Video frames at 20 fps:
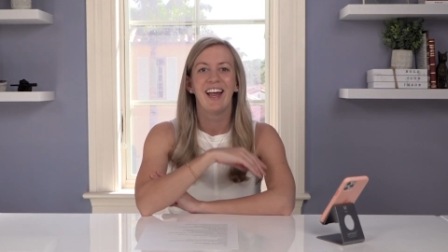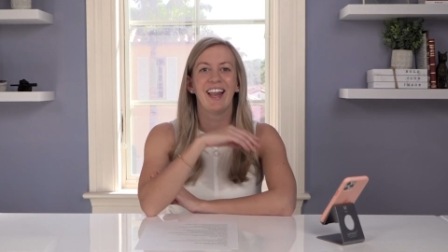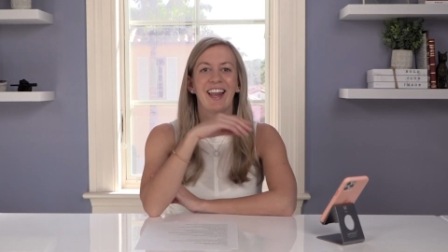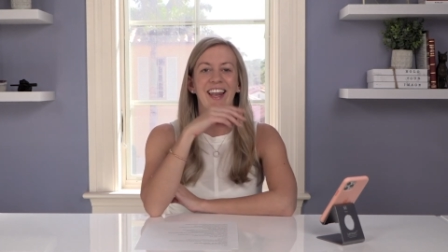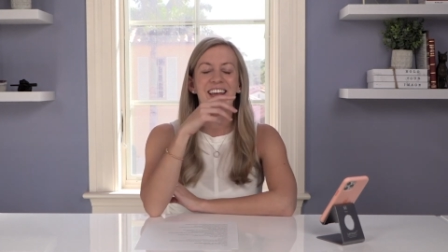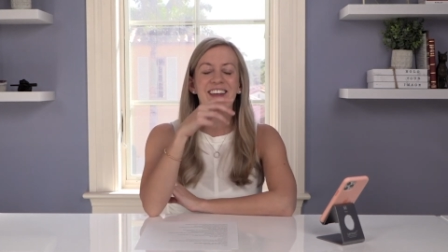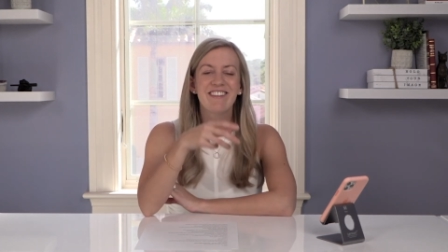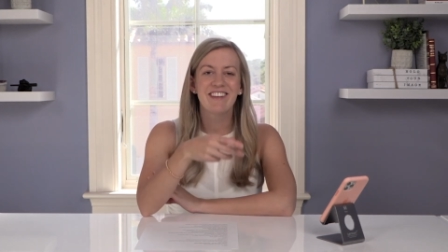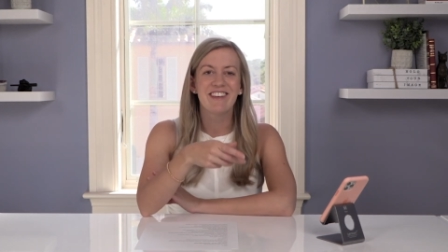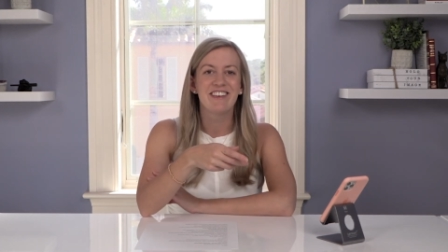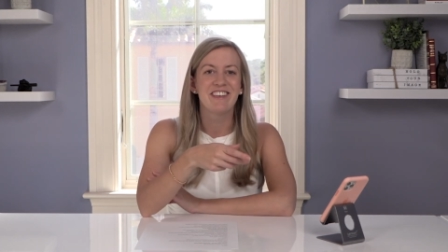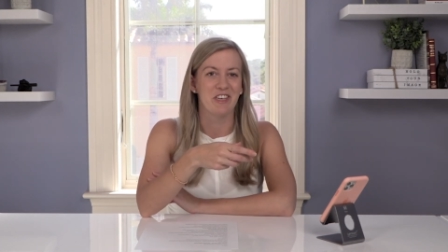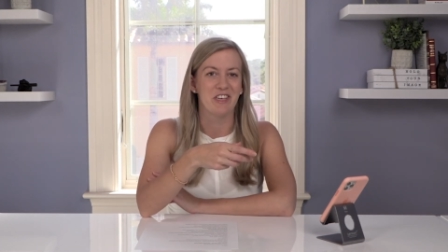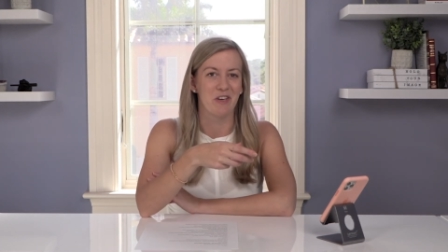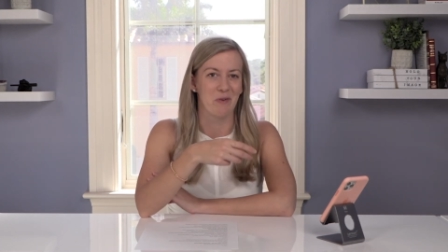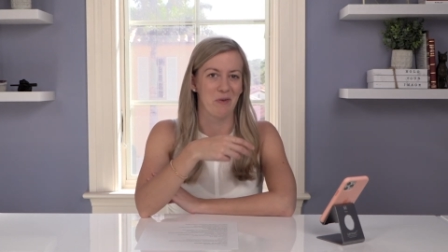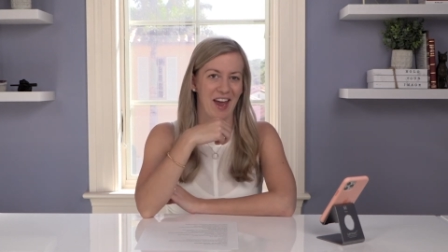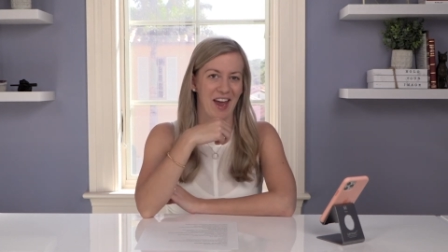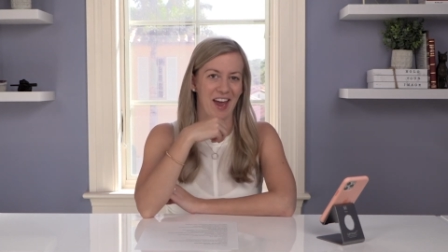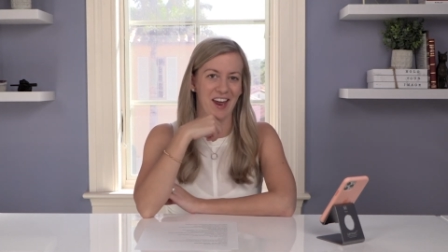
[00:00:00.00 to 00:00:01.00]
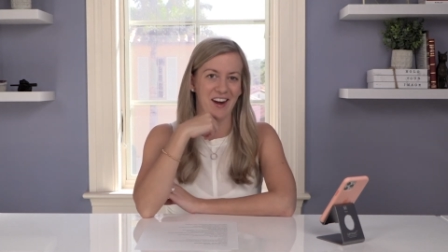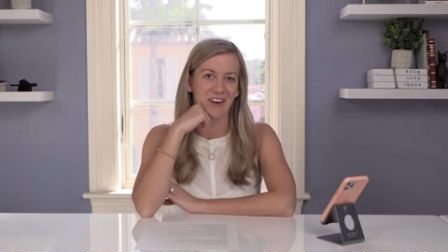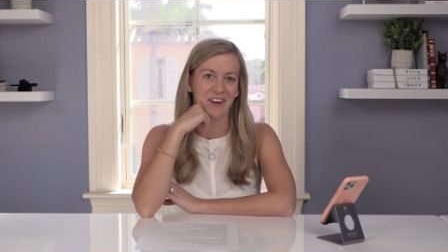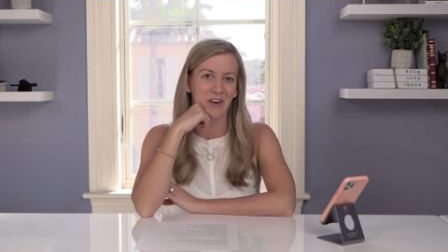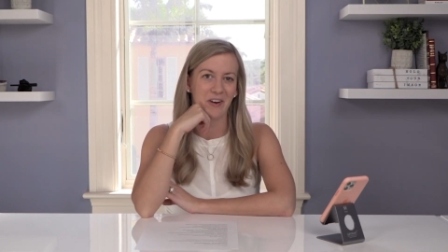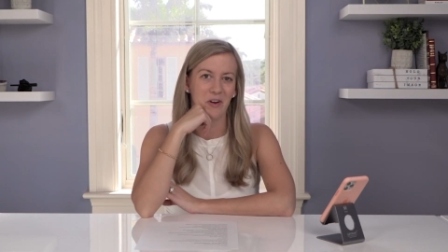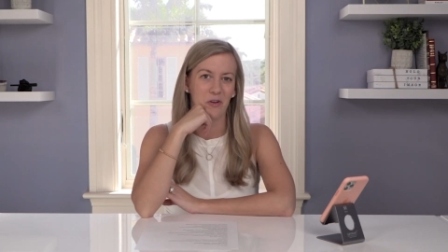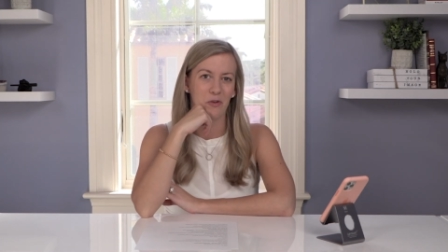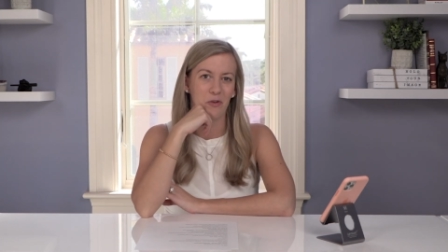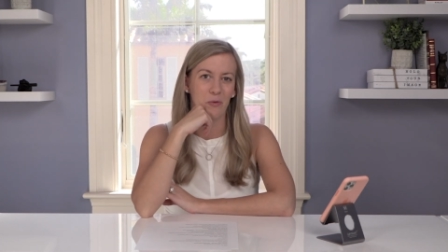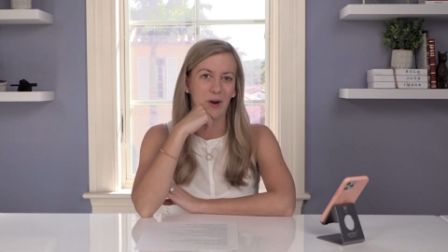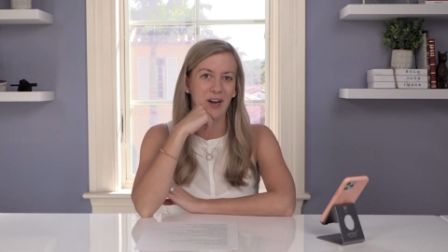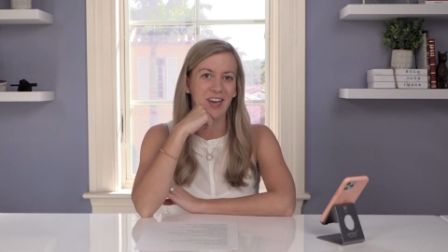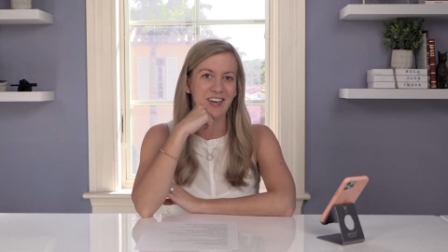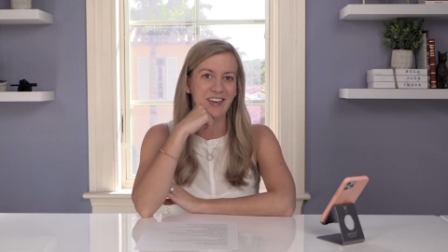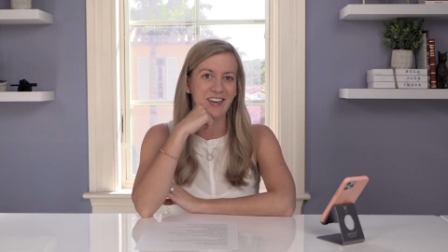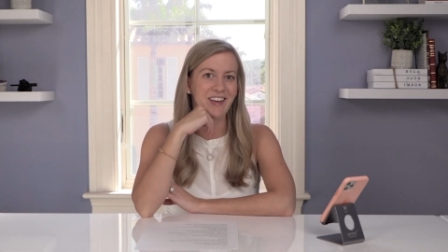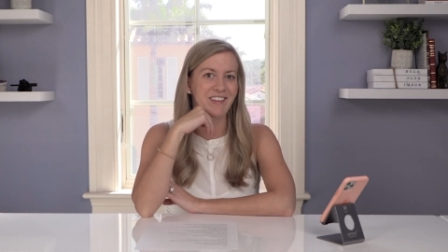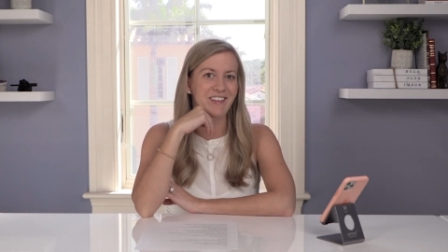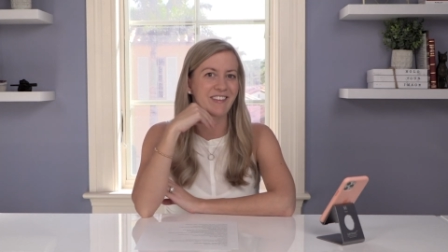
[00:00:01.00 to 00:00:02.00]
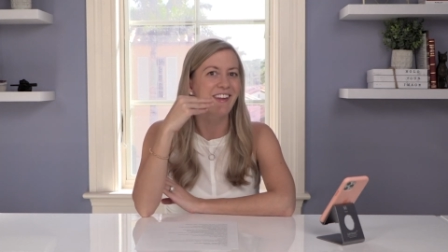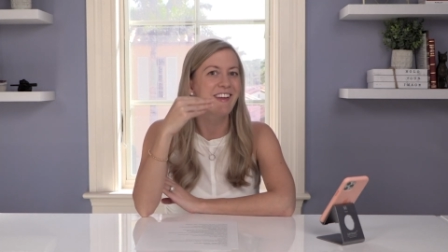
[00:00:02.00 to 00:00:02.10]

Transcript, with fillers: Listen to it. When it does,